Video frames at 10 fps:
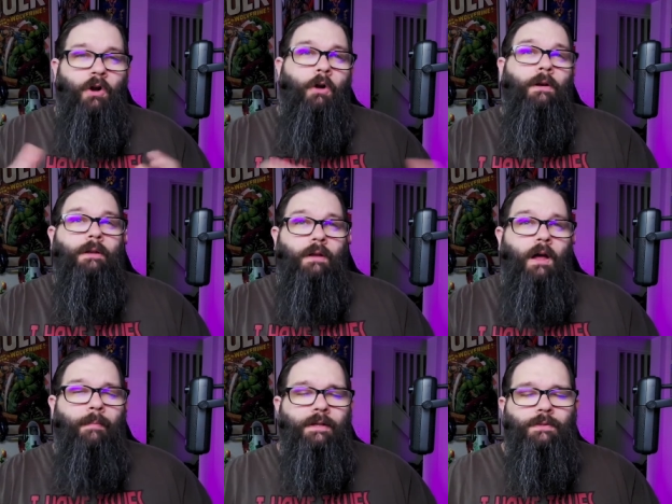card and
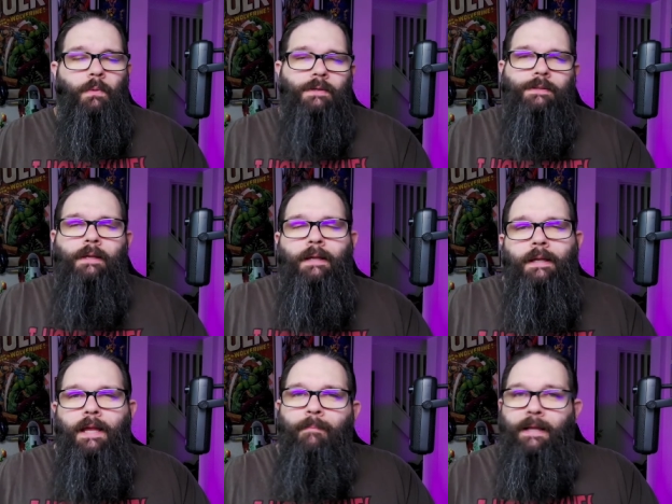comic stores.
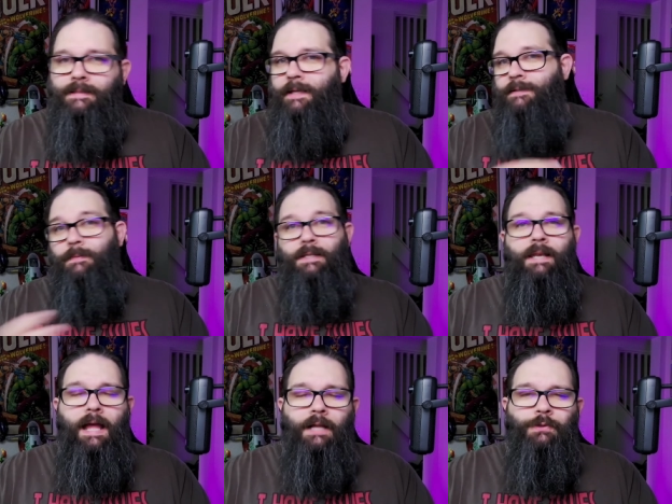It made sense. It was a
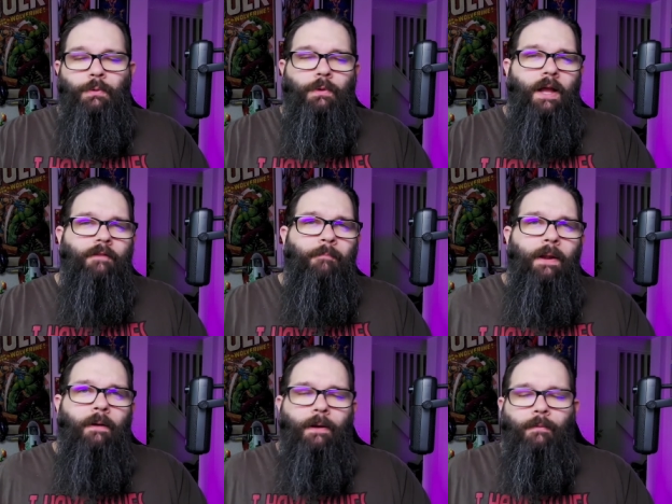natural kind of
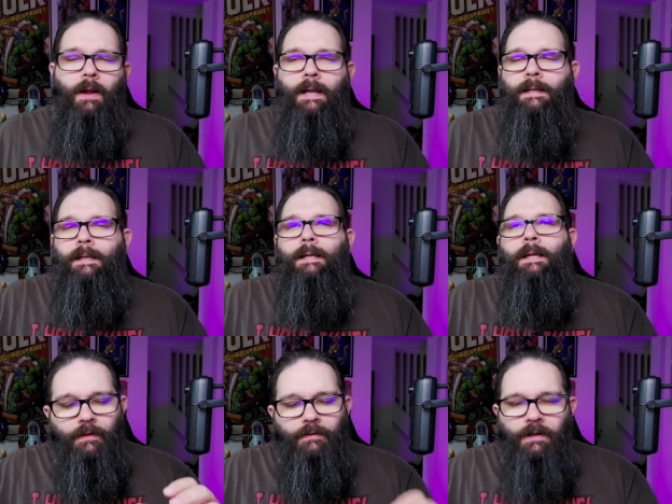pairing, right?
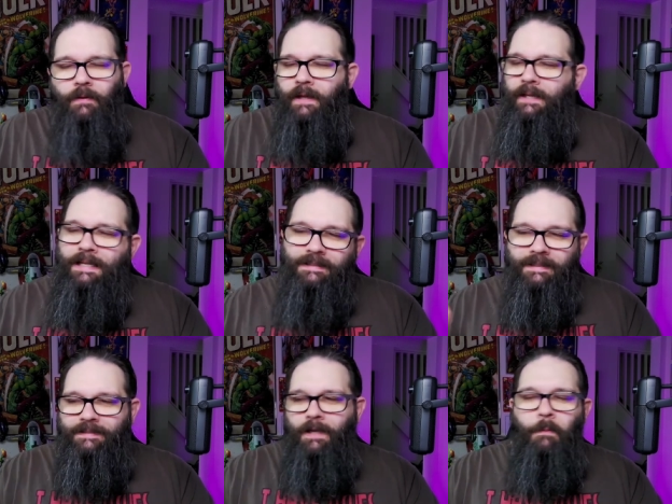You know, they
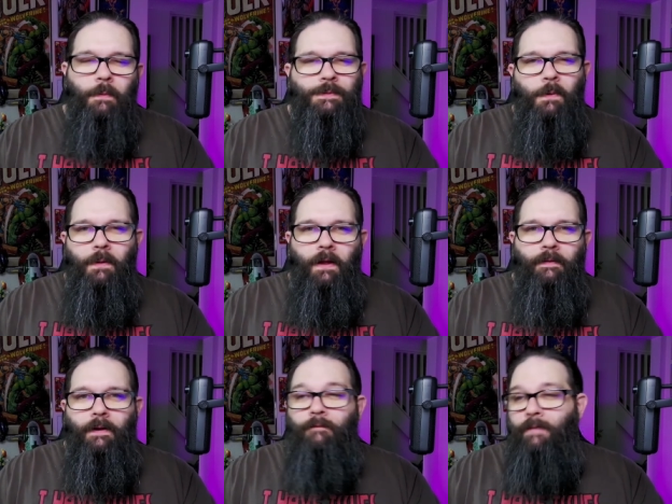easily saw what was going
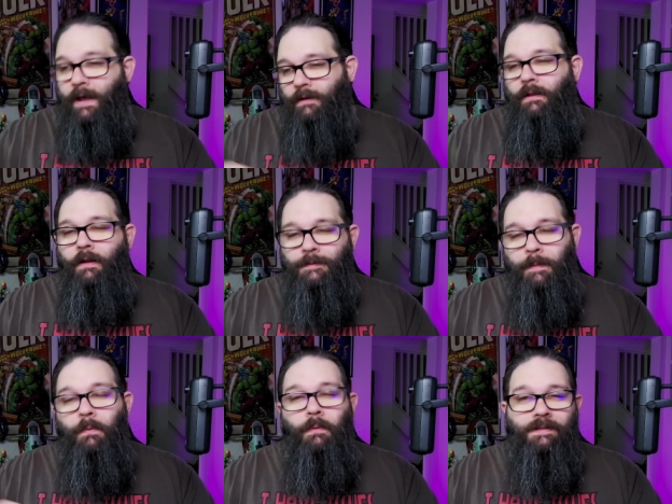on there. In fact, a lot of those
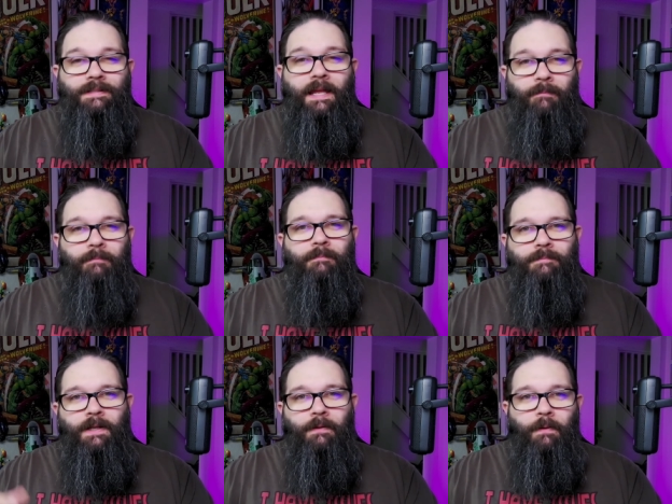people were the same,
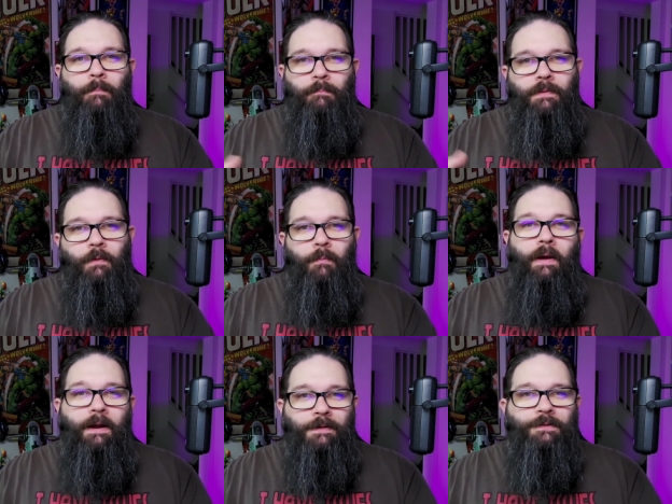you know, they're they were
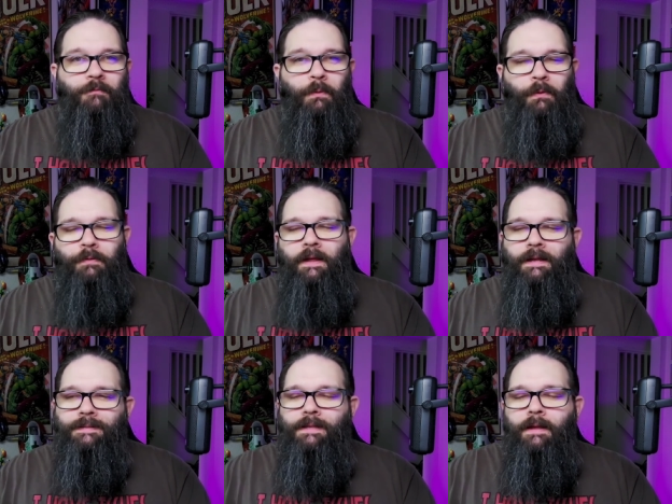buyers of both
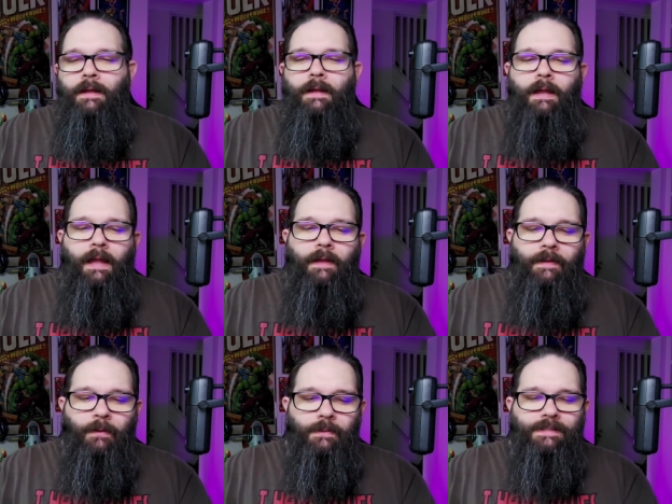things.
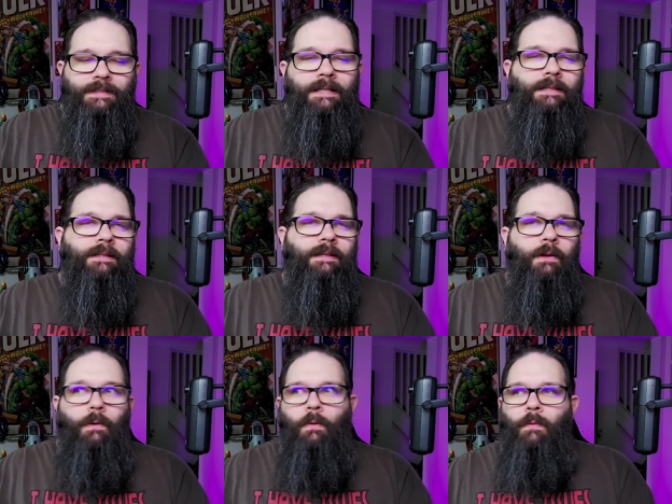And they would see that, you
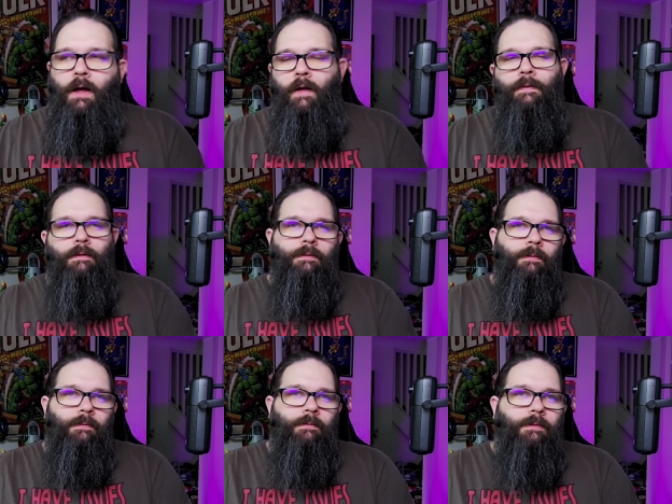know, oh God, the
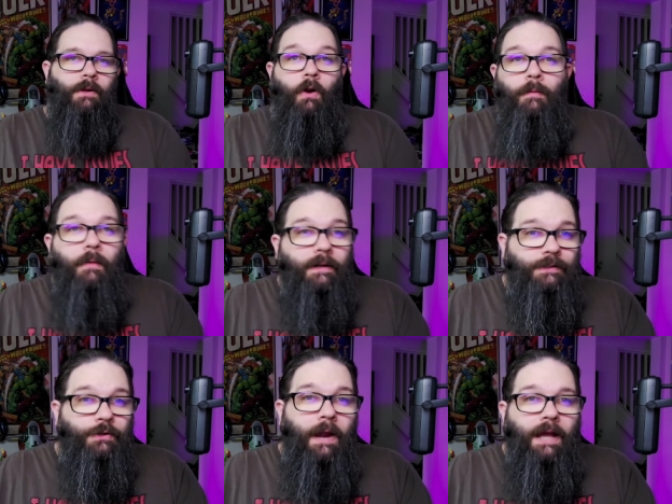the the card
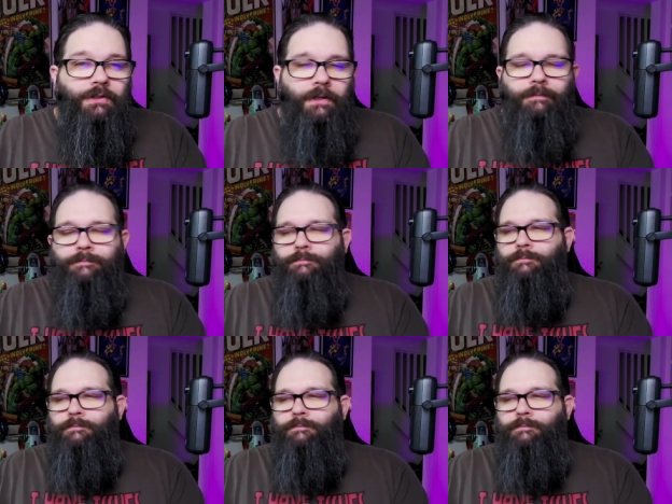market's crashing.